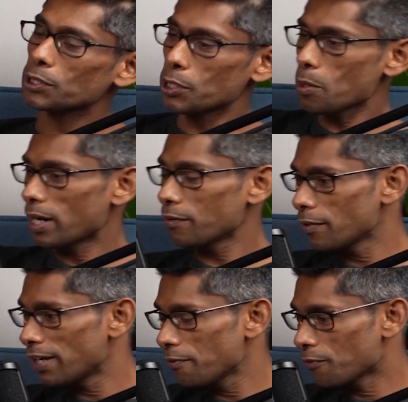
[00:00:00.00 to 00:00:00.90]
So you're one of
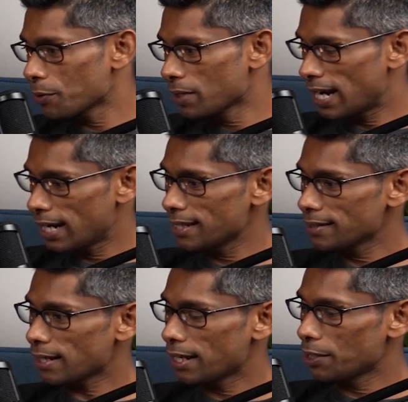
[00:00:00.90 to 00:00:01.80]
the very few
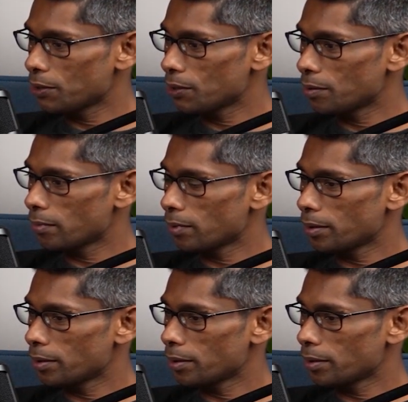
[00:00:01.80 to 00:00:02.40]
guys I know